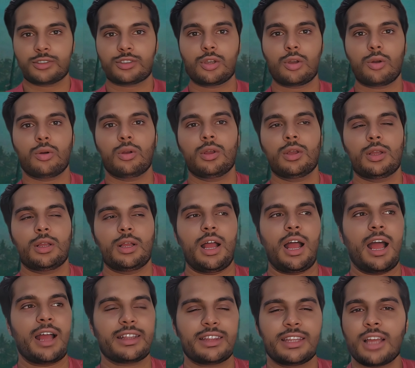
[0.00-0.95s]
So
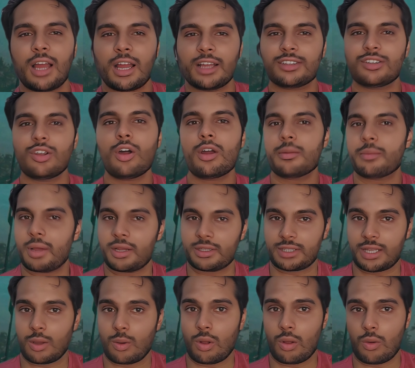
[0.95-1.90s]
I thought
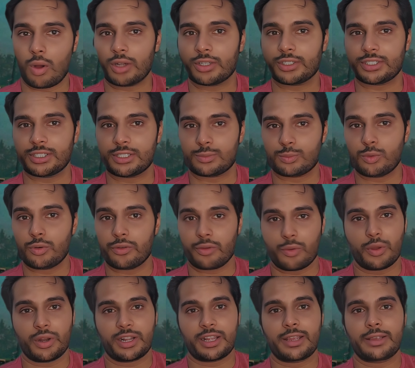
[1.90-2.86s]
about that while watching this
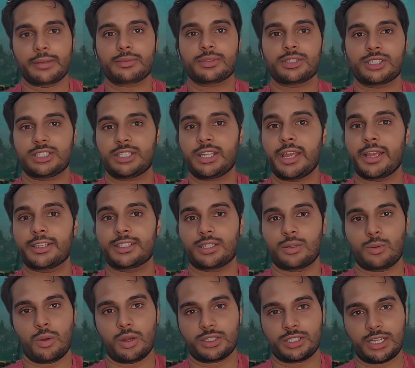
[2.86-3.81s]
movie when it came to
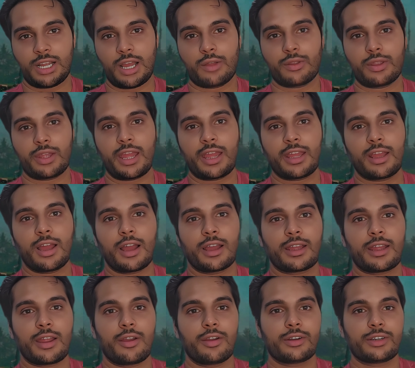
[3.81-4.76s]
stakes and watching how the
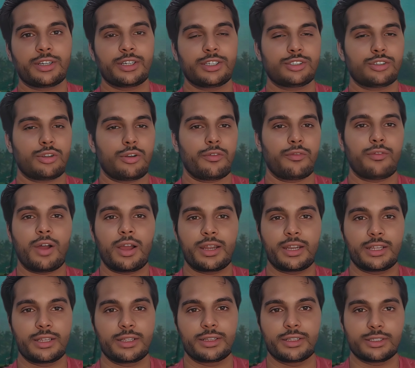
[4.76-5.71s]
AI characters are
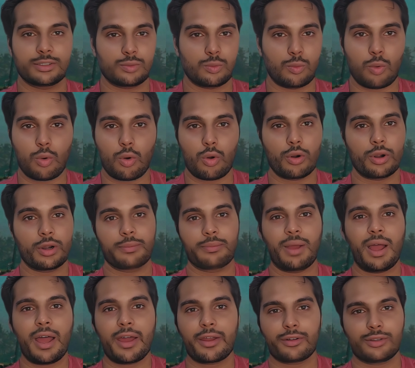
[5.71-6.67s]
fighting in this war
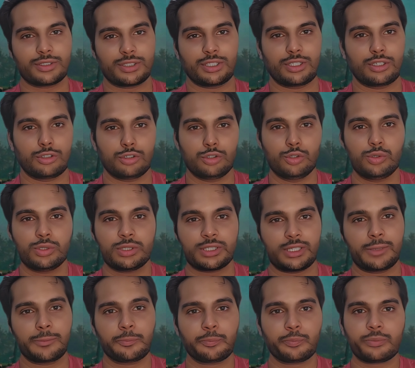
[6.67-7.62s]
and battles and they're
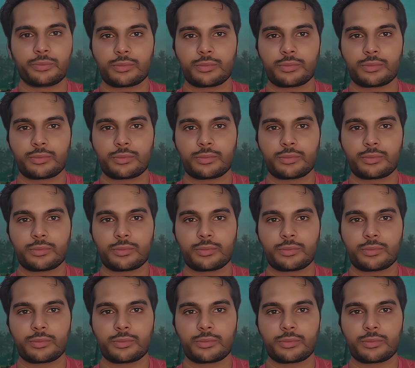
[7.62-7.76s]
losing.